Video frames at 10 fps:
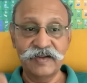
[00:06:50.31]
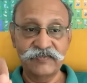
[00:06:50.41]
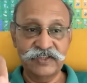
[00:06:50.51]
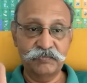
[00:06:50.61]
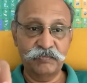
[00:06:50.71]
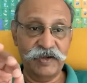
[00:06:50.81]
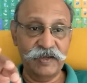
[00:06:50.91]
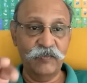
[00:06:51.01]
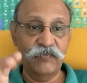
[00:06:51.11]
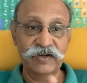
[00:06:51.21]
I've just
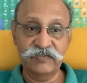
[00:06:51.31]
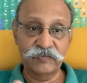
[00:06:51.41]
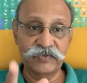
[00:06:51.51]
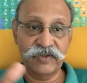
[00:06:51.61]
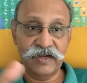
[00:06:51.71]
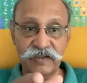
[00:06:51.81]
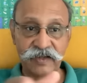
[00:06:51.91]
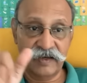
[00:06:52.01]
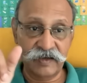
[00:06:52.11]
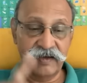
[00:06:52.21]
picked up words from this
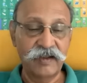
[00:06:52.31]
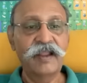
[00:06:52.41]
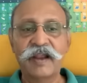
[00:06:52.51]
article, and